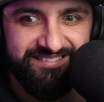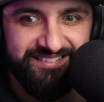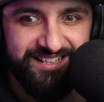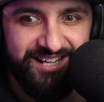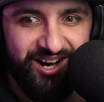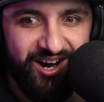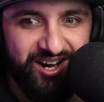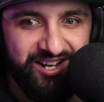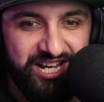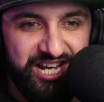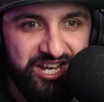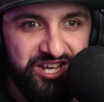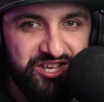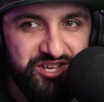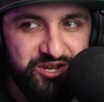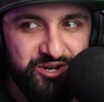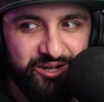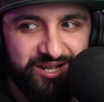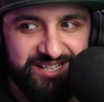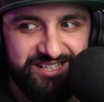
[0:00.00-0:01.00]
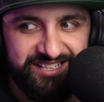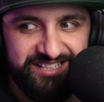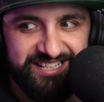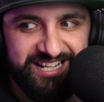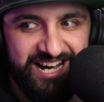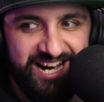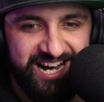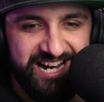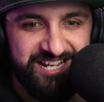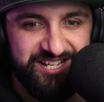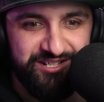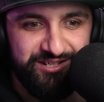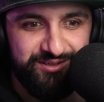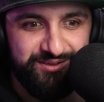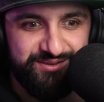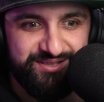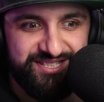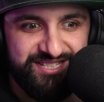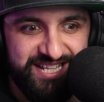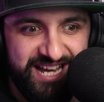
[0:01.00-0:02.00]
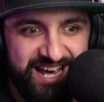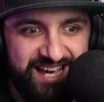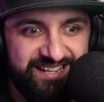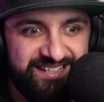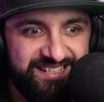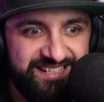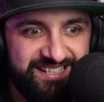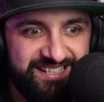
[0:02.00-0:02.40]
Hoggy, you're the guy who said